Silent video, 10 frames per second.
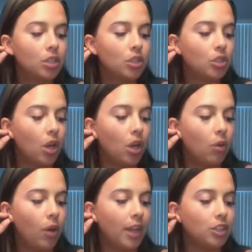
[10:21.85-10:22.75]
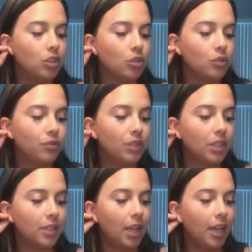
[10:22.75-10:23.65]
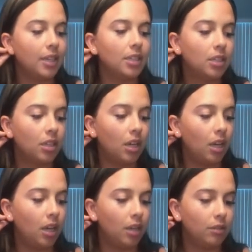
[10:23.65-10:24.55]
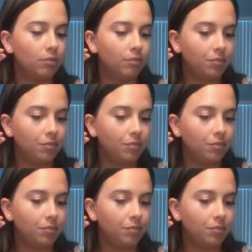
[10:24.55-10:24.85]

So I do feel like um,